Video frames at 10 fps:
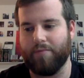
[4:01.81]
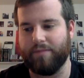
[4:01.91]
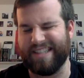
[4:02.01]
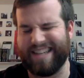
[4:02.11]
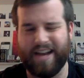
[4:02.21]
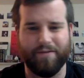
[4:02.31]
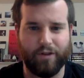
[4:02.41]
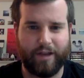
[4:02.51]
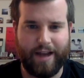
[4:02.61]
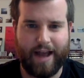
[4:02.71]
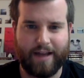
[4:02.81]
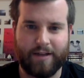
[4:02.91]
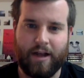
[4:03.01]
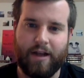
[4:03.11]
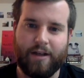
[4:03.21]
is kind of looking at.
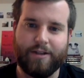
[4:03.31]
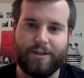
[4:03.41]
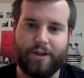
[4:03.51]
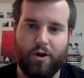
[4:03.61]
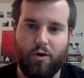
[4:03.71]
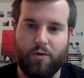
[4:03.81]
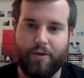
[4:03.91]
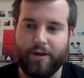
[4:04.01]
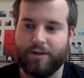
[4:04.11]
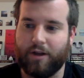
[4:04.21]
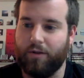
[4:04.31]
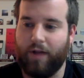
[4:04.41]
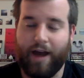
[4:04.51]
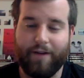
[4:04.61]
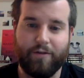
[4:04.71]
So there's a
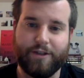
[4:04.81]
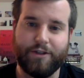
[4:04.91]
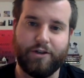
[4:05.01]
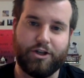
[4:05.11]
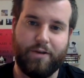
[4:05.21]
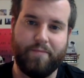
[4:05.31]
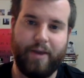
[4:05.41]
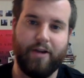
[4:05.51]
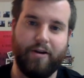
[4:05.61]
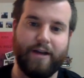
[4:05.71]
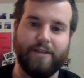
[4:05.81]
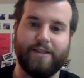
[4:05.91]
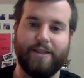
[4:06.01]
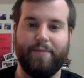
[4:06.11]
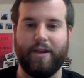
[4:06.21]
lot of research comparing
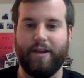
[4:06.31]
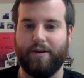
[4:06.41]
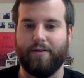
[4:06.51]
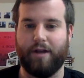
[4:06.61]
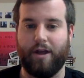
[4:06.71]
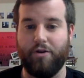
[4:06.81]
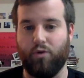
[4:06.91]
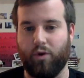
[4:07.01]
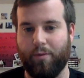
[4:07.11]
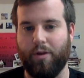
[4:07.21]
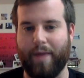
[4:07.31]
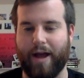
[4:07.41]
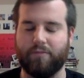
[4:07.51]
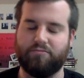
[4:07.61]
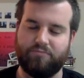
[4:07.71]
sleeping a normal
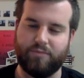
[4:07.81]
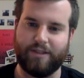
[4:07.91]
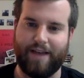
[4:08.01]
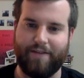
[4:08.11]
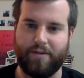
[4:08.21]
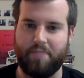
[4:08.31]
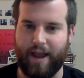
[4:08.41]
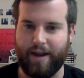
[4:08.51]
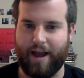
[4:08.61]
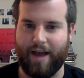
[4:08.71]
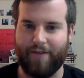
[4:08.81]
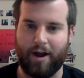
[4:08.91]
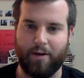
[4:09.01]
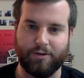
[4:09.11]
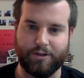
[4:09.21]
amount, 7, 8.5
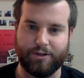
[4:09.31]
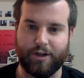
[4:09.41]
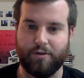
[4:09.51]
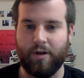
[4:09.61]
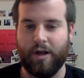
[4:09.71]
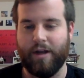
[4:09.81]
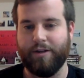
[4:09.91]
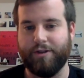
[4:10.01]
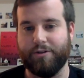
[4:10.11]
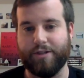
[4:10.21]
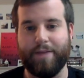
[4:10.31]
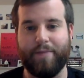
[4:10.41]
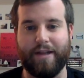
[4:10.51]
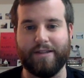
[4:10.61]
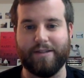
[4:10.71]
hours or so, to
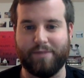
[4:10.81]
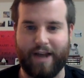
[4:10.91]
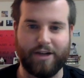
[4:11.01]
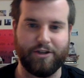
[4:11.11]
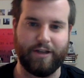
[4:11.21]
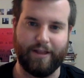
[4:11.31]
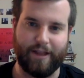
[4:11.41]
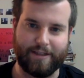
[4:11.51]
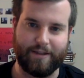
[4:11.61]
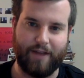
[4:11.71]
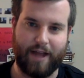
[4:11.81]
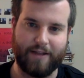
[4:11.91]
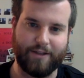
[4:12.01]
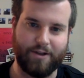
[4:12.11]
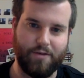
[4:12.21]
sleeping substantially less than that.
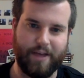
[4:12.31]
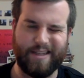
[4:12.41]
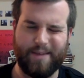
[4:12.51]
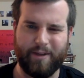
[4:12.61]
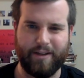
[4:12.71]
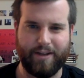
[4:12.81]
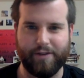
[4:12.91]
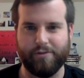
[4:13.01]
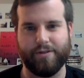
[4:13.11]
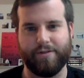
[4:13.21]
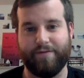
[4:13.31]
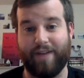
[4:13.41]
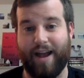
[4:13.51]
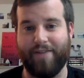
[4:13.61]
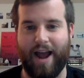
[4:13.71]
So they typically use
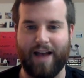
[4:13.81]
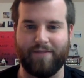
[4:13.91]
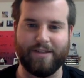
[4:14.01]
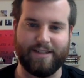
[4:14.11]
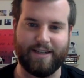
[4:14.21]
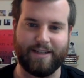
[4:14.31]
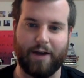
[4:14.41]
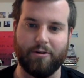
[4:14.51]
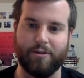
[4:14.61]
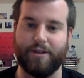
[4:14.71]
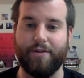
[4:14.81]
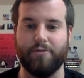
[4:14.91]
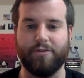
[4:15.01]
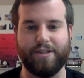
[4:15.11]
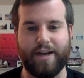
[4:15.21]
5.5 to 6 hours in
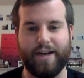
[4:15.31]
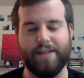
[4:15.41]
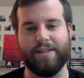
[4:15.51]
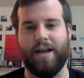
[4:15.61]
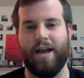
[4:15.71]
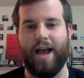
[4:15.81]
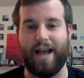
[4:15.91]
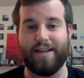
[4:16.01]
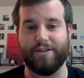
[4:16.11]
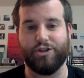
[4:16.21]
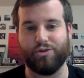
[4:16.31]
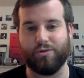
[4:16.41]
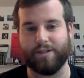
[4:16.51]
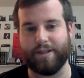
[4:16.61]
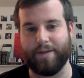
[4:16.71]
those studies as the
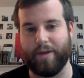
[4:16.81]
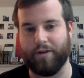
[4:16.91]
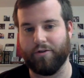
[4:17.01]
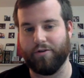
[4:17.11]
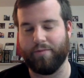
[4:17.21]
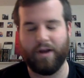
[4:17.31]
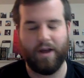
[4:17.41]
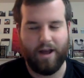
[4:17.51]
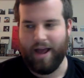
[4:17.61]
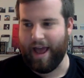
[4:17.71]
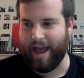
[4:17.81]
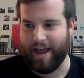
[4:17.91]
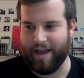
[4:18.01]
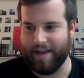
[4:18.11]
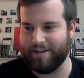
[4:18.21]
short sleeping group.
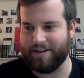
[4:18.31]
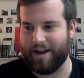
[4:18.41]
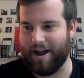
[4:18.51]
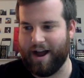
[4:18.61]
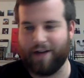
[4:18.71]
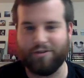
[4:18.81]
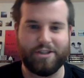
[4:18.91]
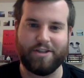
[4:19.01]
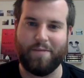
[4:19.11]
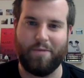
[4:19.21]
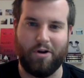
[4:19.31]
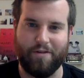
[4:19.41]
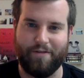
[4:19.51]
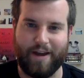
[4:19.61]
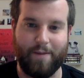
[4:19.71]
And I'll just sum all
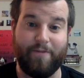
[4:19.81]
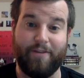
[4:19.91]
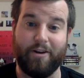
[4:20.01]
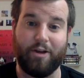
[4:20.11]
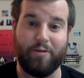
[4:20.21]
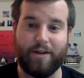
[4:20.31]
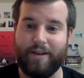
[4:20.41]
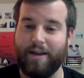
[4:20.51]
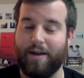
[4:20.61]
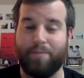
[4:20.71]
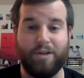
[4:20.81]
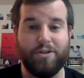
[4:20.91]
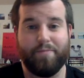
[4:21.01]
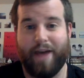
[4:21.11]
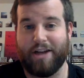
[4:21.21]
of that up very quickly. A
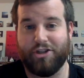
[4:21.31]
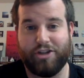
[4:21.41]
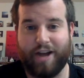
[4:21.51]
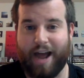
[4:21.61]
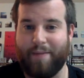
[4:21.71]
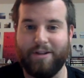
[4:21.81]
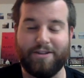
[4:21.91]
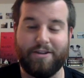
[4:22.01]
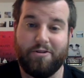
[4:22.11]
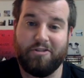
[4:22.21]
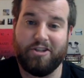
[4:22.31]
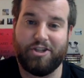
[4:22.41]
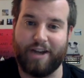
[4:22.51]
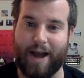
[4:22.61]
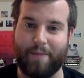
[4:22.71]
bunch of bad shit happens and no good
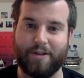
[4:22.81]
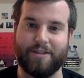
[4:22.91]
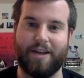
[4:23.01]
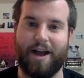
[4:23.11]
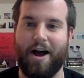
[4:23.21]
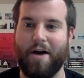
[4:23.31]
shit happens.